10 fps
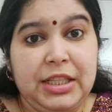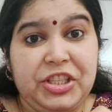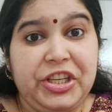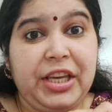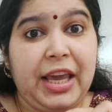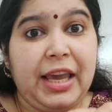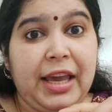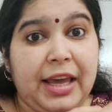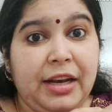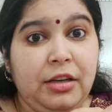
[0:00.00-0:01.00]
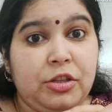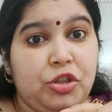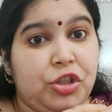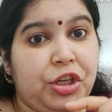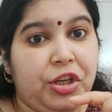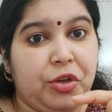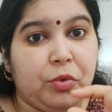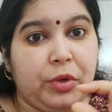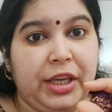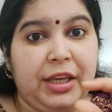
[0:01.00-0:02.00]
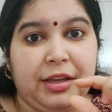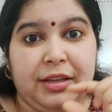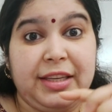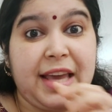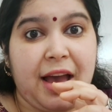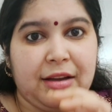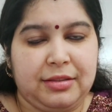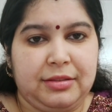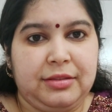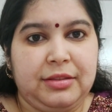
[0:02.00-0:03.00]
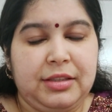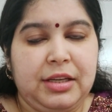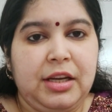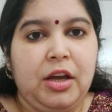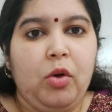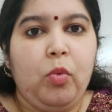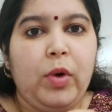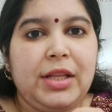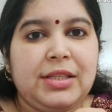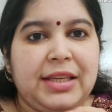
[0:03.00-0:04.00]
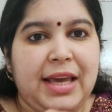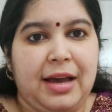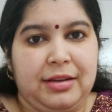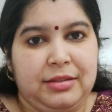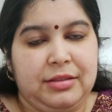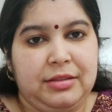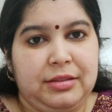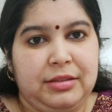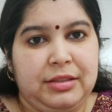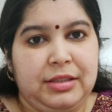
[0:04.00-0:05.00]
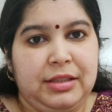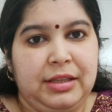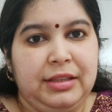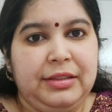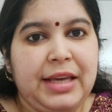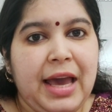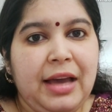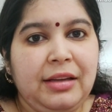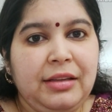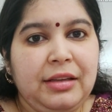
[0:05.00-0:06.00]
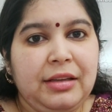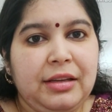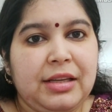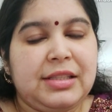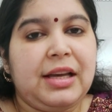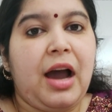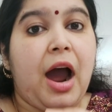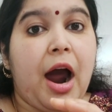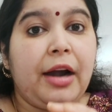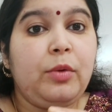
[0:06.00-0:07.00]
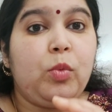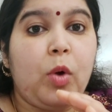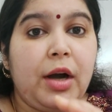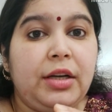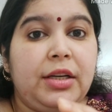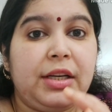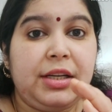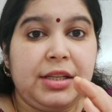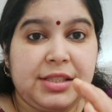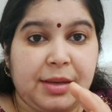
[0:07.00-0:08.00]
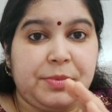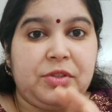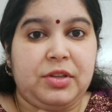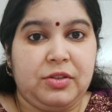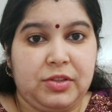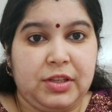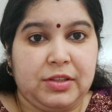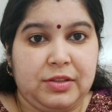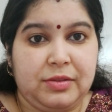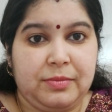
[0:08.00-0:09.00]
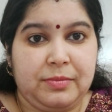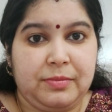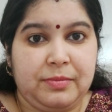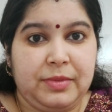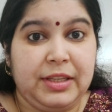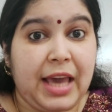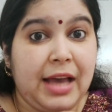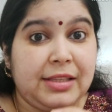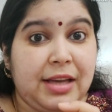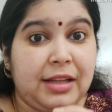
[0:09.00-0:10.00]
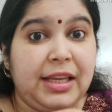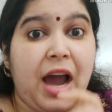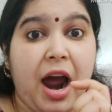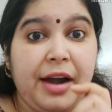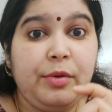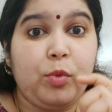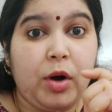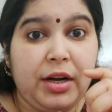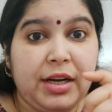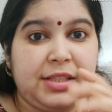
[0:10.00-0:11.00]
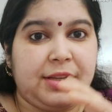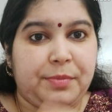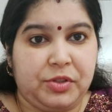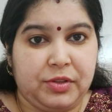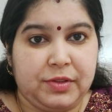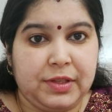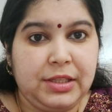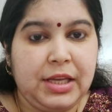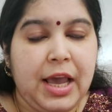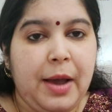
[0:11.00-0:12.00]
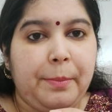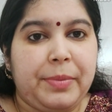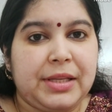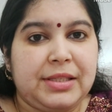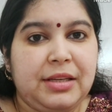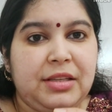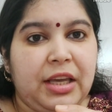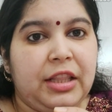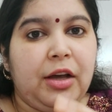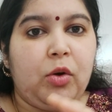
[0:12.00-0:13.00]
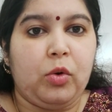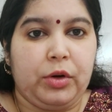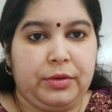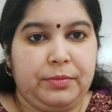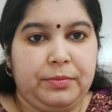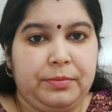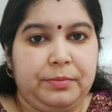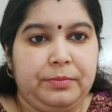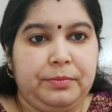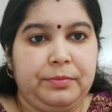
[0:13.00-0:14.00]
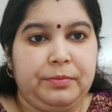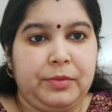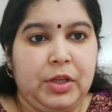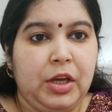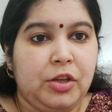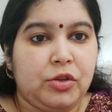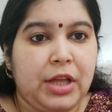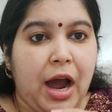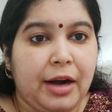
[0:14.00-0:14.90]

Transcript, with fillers: G A N G U E, gangue. What is gangue? Gangue is the unwanted substances. Gangues are the unwanted substances present in the ore. So the